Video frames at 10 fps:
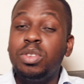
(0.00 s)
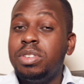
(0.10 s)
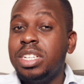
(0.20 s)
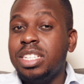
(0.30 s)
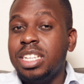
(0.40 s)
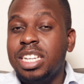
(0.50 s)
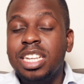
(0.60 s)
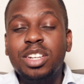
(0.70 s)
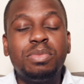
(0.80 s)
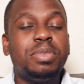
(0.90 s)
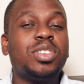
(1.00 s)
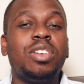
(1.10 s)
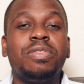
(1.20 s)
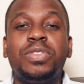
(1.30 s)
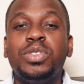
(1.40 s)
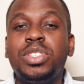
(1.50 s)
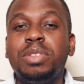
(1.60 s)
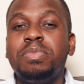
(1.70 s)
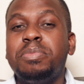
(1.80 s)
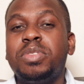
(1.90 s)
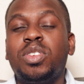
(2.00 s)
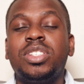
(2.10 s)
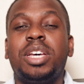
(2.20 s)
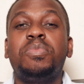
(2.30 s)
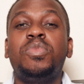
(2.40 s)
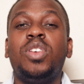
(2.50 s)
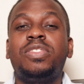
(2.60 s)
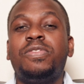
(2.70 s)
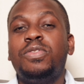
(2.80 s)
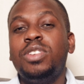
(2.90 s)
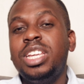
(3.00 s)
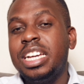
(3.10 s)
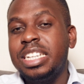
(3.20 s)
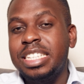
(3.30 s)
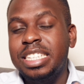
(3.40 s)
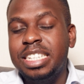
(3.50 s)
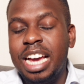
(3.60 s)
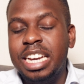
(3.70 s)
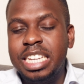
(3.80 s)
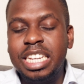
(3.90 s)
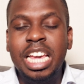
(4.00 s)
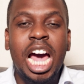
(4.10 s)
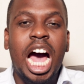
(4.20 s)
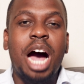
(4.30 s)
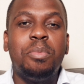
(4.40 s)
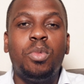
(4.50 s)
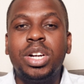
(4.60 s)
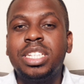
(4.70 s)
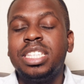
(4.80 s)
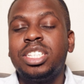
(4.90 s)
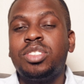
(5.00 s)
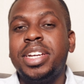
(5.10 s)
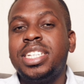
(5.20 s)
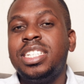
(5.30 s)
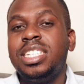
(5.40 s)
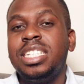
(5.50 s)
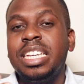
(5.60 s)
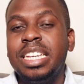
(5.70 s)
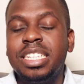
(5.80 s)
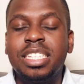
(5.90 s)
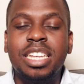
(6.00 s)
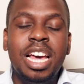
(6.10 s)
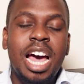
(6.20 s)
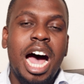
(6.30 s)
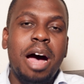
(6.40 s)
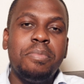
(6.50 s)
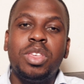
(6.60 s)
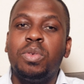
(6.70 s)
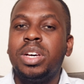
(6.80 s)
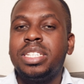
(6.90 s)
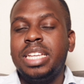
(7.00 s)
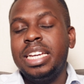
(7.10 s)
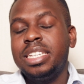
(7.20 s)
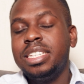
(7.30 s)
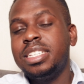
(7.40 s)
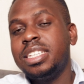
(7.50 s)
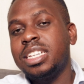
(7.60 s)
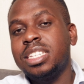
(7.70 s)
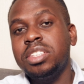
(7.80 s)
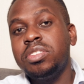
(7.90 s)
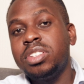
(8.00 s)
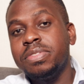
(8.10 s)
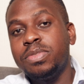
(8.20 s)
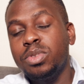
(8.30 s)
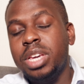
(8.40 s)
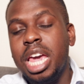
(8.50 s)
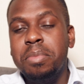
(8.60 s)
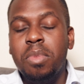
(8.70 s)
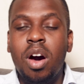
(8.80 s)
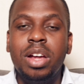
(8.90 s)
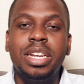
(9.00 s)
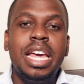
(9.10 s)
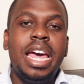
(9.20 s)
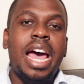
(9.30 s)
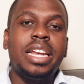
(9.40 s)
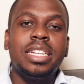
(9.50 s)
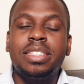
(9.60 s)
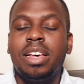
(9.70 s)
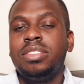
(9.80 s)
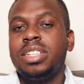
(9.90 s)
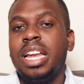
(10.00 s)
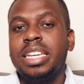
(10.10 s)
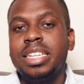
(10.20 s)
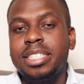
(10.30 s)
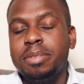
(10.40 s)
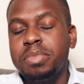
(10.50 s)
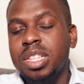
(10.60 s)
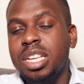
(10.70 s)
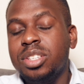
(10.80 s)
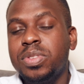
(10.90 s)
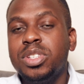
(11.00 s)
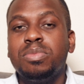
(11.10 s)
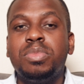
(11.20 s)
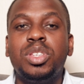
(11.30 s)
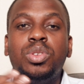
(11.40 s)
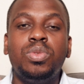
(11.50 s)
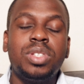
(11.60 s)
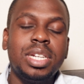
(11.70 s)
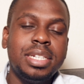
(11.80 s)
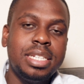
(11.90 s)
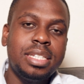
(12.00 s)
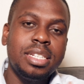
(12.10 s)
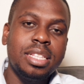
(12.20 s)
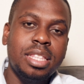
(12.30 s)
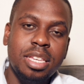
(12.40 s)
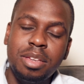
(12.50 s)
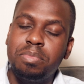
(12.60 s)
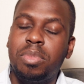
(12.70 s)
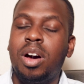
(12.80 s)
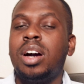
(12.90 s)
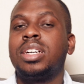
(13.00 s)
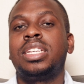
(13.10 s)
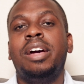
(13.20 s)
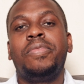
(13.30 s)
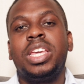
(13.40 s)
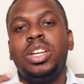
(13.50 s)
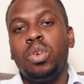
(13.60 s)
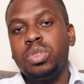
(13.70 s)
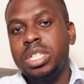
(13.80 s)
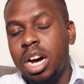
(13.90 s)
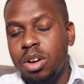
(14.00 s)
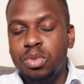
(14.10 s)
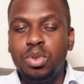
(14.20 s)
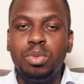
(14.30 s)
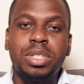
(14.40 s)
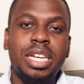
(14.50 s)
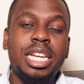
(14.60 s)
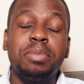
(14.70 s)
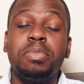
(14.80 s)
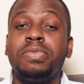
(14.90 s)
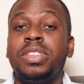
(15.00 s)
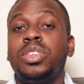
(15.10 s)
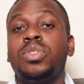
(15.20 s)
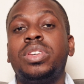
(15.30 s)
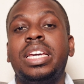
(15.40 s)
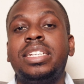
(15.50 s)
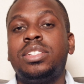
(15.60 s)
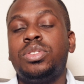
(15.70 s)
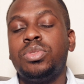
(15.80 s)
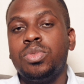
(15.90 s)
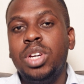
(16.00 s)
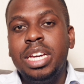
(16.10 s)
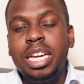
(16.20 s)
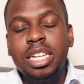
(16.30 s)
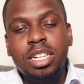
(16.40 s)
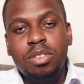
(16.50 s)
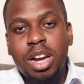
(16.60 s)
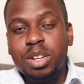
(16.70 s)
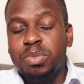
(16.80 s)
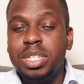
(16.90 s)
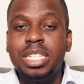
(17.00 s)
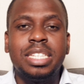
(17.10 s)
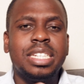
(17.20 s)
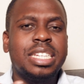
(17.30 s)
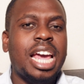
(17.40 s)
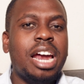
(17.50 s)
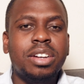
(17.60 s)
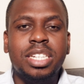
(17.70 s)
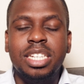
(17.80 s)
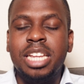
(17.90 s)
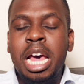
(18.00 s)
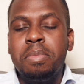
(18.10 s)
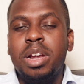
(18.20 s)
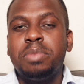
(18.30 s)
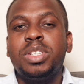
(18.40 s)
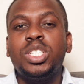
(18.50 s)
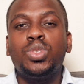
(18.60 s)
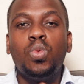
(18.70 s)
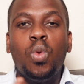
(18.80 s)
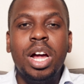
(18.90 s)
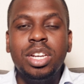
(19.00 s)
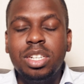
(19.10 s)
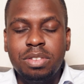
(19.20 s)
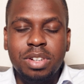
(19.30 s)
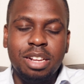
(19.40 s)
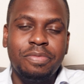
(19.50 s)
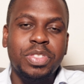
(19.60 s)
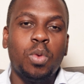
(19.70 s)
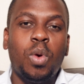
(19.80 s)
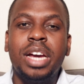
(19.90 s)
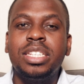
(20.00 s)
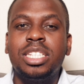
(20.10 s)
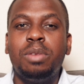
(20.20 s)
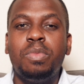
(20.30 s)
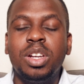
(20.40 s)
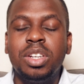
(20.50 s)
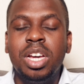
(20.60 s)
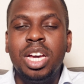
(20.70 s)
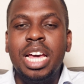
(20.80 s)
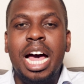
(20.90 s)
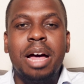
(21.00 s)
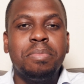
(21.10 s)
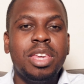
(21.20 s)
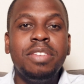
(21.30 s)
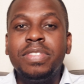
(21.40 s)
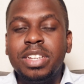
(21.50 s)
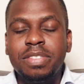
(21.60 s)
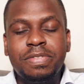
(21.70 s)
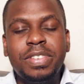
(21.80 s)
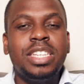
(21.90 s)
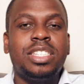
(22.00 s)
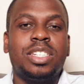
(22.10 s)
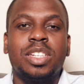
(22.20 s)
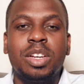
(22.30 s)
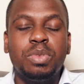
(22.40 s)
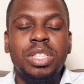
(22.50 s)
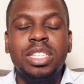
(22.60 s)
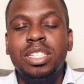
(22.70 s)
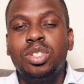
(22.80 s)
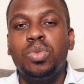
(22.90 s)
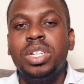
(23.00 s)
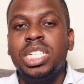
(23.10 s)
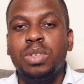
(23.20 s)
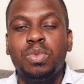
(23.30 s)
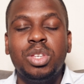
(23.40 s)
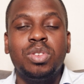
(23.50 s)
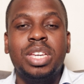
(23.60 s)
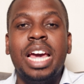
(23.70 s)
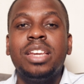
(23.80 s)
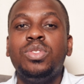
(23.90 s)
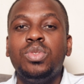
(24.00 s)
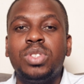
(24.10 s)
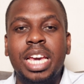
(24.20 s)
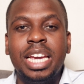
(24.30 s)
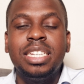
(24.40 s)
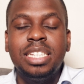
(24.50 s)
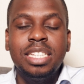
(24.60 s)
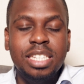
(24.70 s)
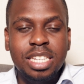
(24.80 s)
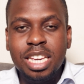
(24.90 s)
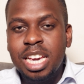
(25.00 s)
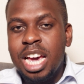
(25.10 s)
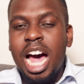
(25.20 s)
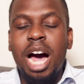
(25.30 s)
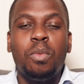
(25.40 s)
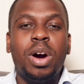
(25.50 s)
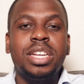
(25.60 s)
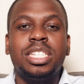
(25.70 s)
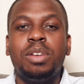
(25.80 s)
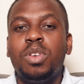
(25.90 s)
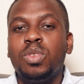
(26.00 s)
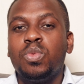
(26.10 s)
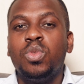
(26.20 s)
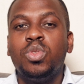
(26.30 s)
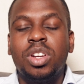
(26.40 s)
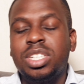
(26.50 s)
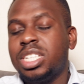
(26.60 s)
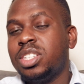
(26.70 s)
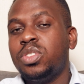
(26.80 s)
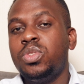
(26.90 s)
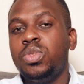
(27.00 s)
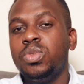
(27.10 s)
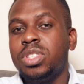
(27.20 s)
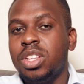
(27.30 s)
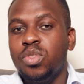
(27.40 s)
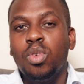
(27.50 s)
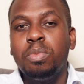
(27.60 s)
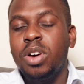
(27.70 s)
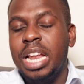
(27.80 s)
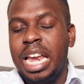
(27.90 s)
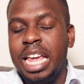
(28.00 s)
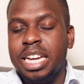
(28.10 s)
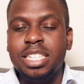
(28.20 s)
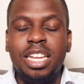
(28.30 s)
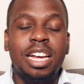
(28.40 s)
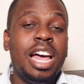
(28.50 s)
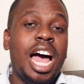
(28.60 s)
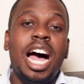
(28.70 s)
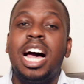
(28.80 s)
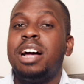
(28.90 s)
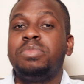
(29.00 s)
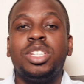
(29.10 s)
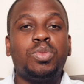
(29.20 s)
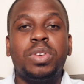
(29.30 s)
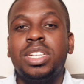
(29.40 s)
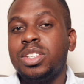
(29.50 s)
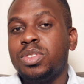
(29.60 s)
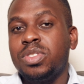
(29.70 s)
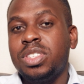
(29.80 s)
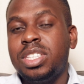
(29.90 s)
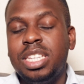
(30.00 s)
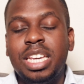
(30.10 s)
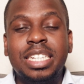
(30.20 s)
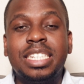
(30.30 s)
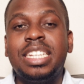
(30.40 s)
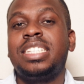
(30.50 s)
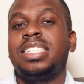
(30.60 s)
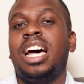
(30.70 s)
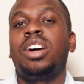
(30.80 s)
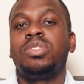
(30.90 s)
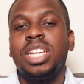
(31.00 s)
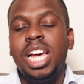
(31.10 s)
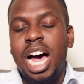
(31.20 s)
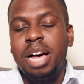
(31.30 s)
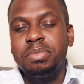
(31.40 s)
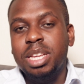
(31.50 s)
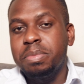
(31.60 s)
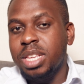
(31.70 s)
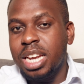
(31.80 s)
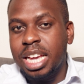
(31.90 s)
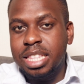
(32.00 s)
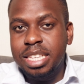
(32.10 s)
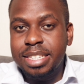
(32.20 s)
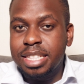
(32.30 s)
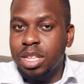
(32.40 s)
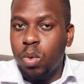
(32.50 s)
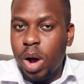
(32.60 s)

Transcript: curious and a little bit confused simply because I'm not fully understanding um, what the strategy is. Um, there was a Disney executive who came on, and it sounds like it's something that's going to be used at Disney theme parks, in hotel rooms, that type of thing. You get to interact with Disney characters, but I'm just wondering why someone um, even faced with a situation where you can use Hey Disney, uh, why someone will not just use the normal Alexa. I'm just waiting to see and test out um, something like this in the